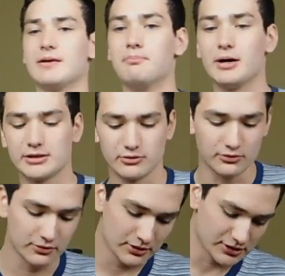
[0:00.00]
a
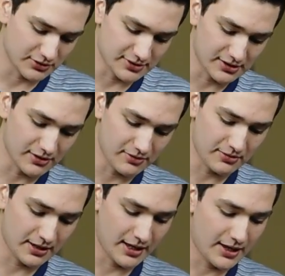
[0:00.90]
bundle, so it's not
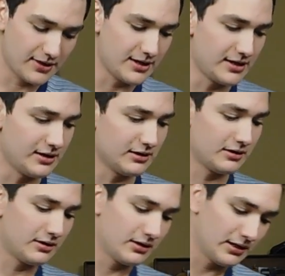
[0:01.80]
the
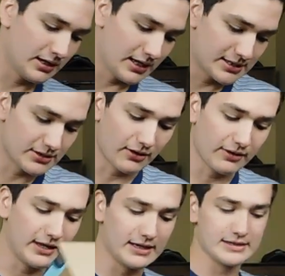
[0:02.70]
it's
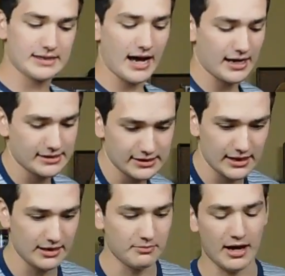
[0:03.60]
not the exact
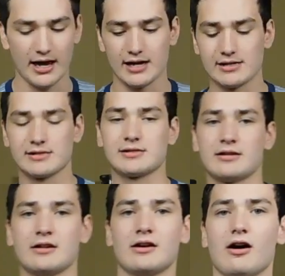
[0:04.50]
same as
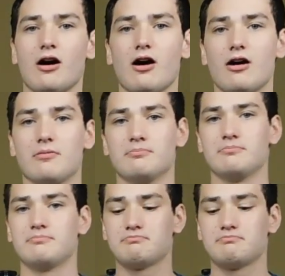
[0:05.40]
um,